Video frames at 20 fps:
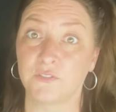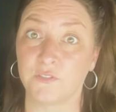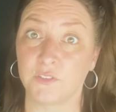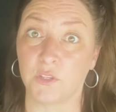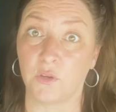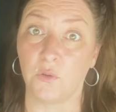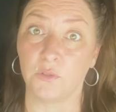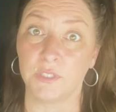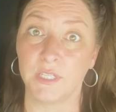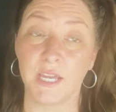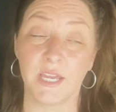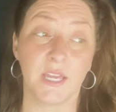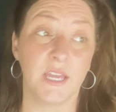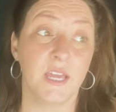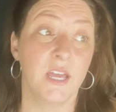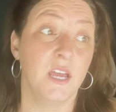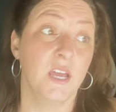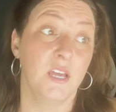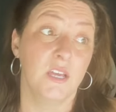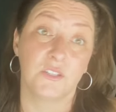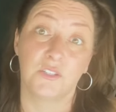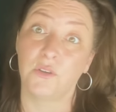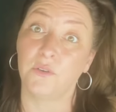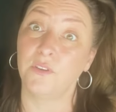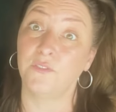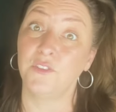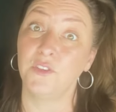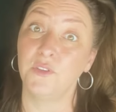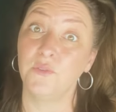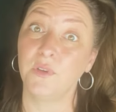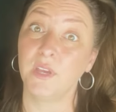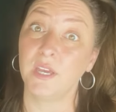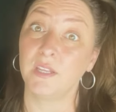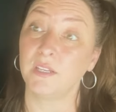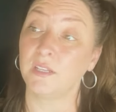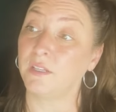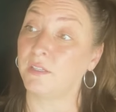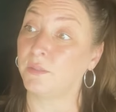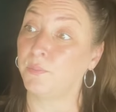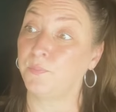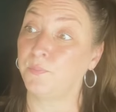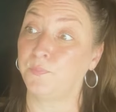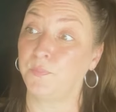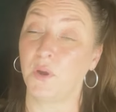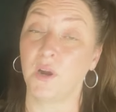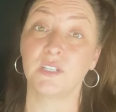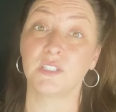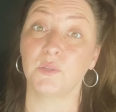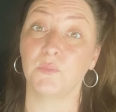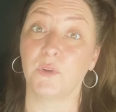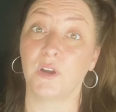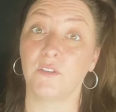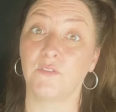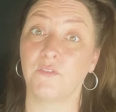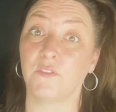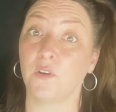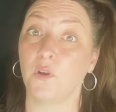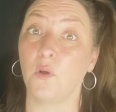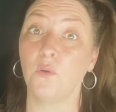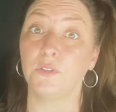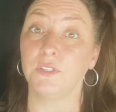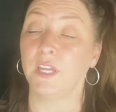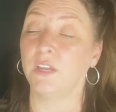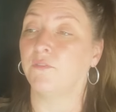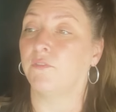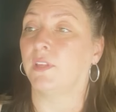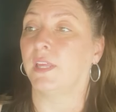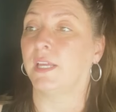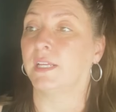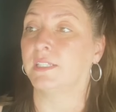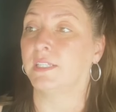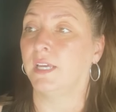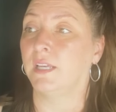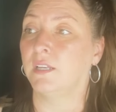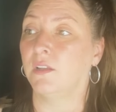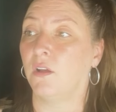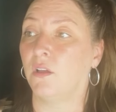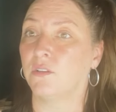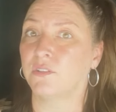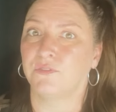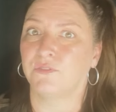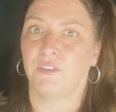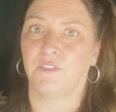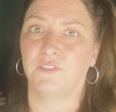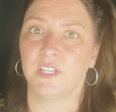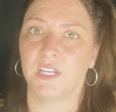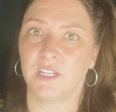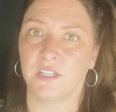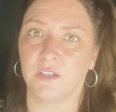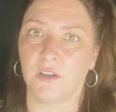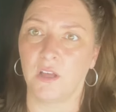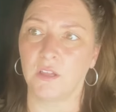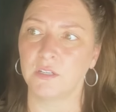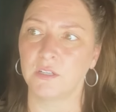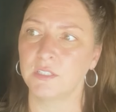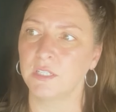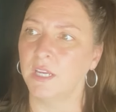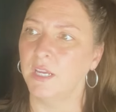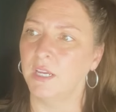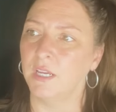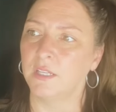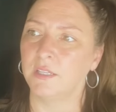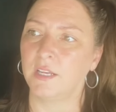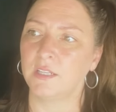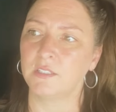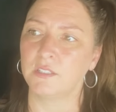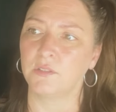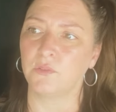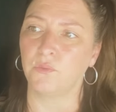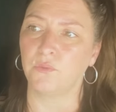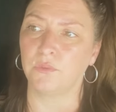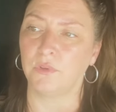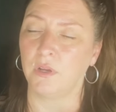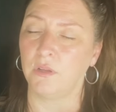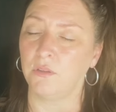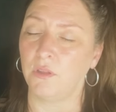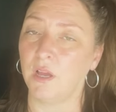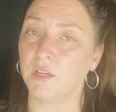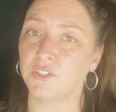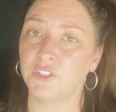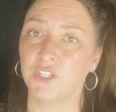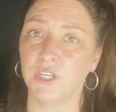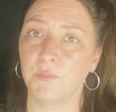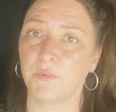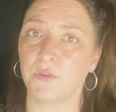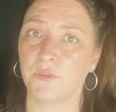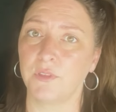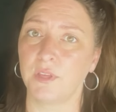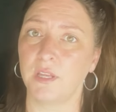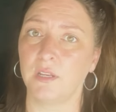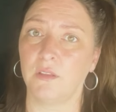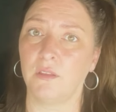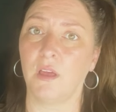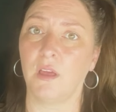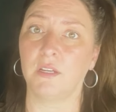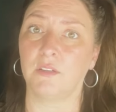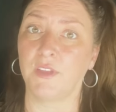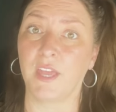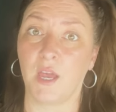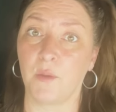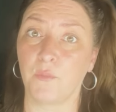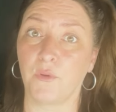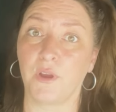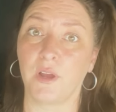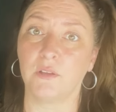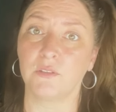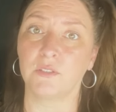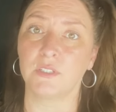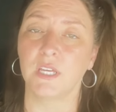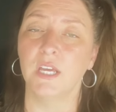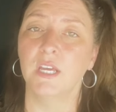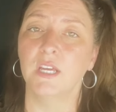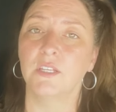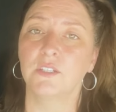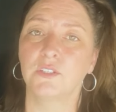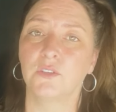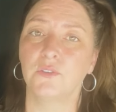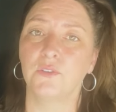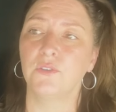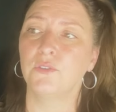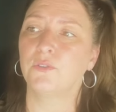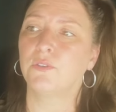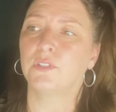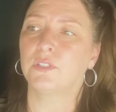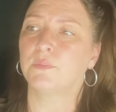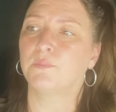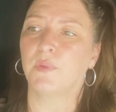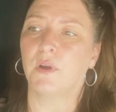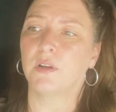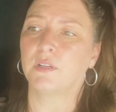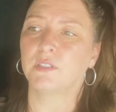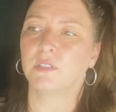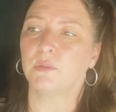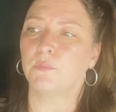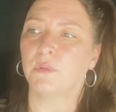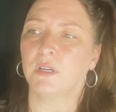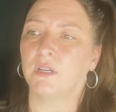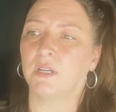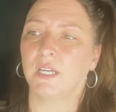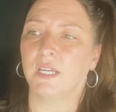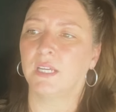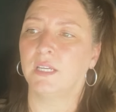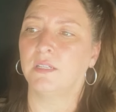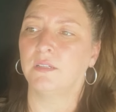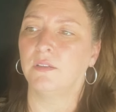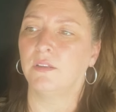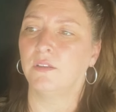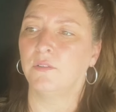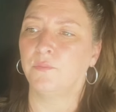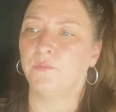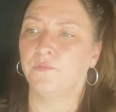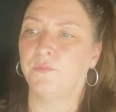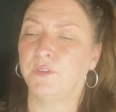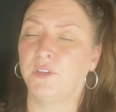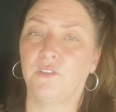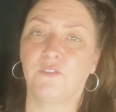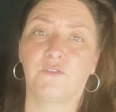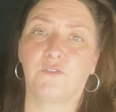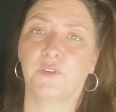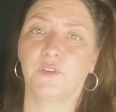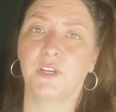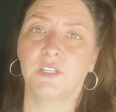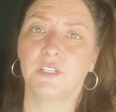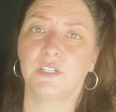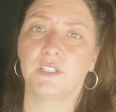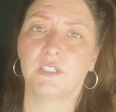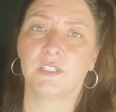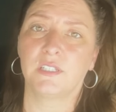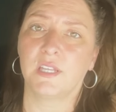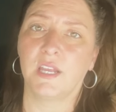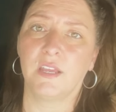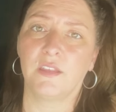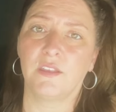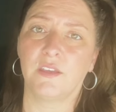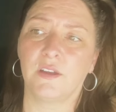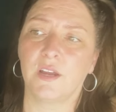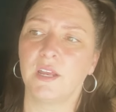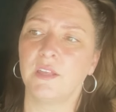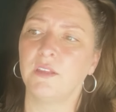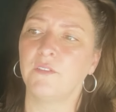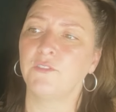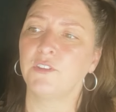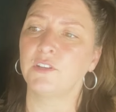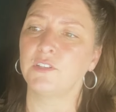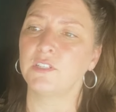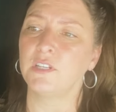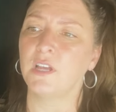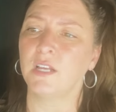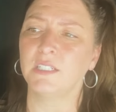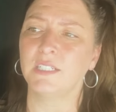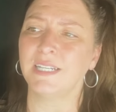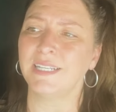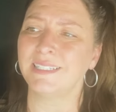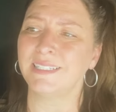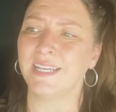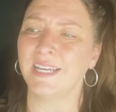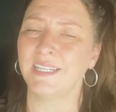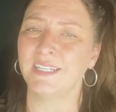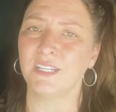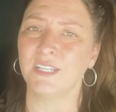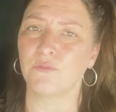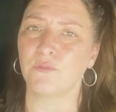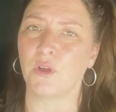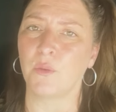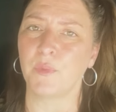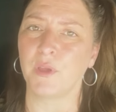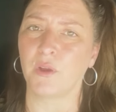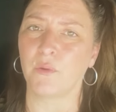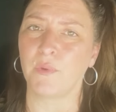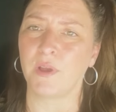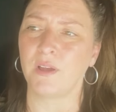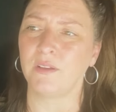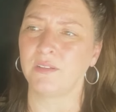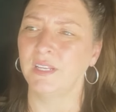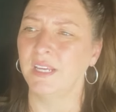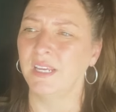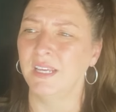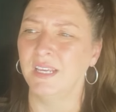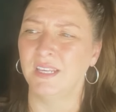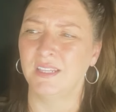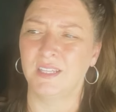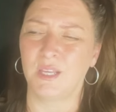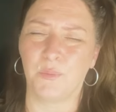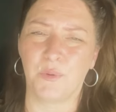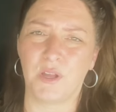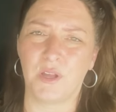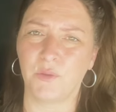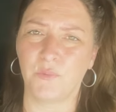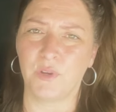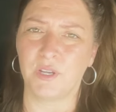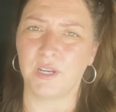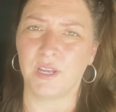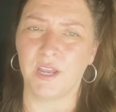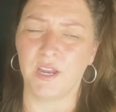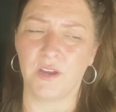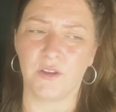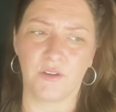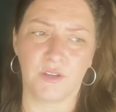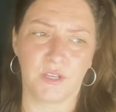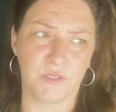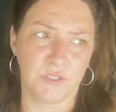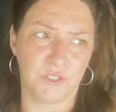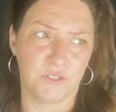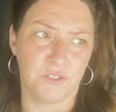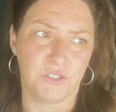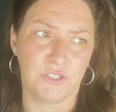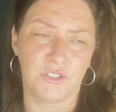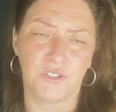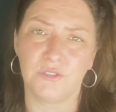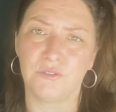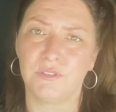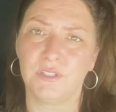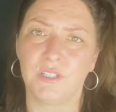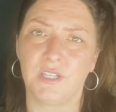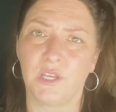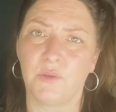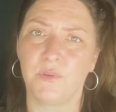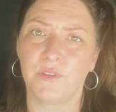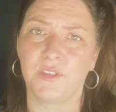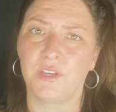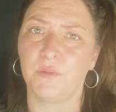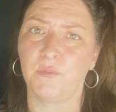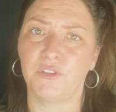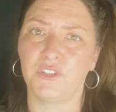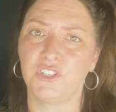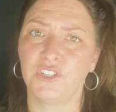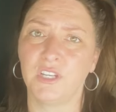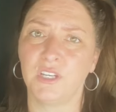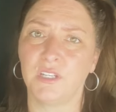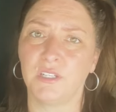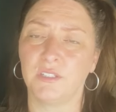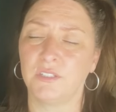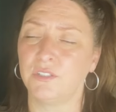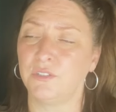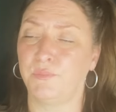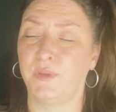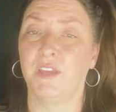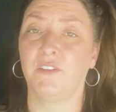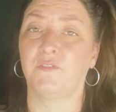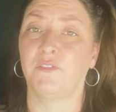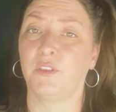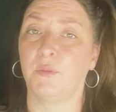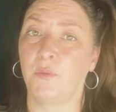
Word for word: for the whole day. So if you get park somewhere for a whole day for like $10, $15, that's a lot cheaper than a lot of campgrounds. So you could just park somewhere and feel free to just stay there. And if there's not an attendant roaming around, they probably wouldn't care because you're just dealing with a machine to pay for the